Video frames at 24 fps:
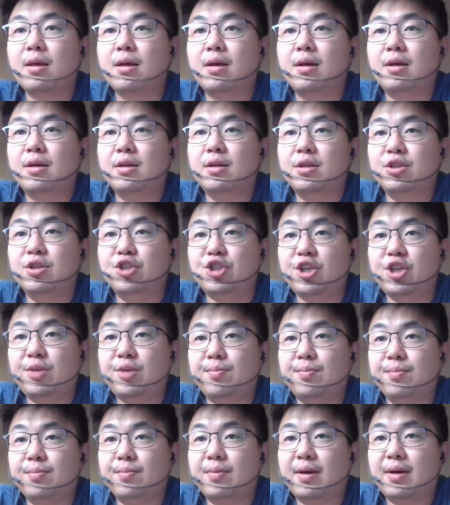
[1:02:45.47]

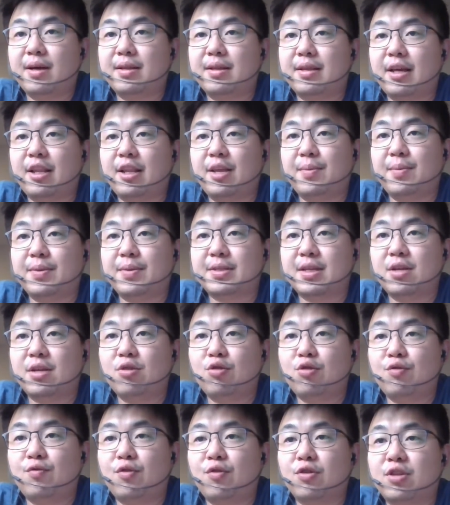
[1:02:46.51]
Jim, 90% loan
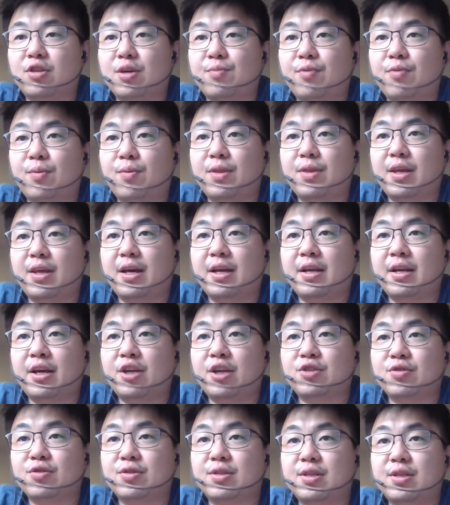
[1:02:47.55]
for third property under
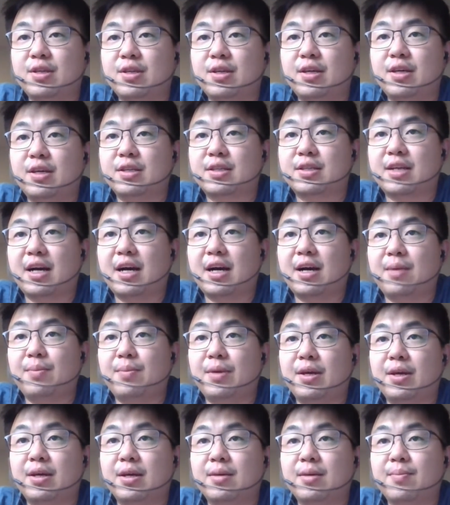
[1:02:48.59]
HOC is
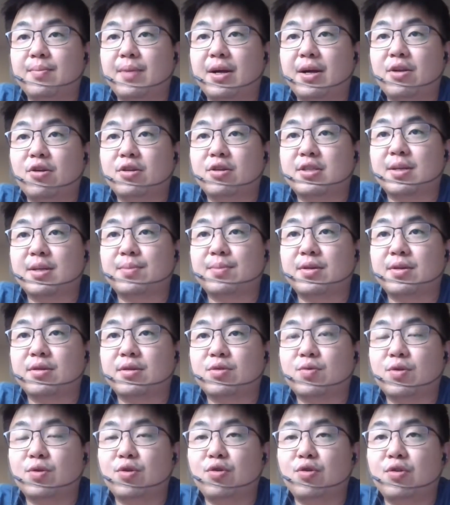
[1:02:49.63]
coming, but not sub-sales. What
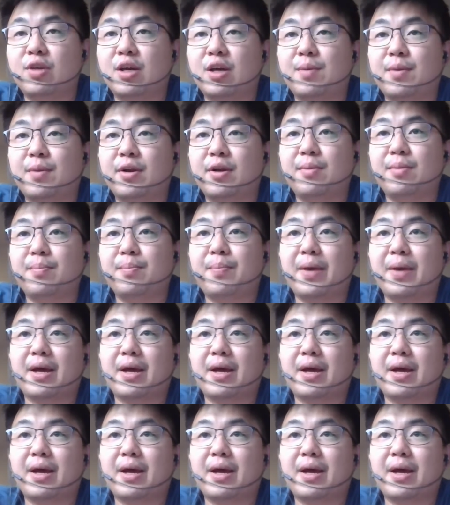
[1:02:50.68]
do you think about the impact?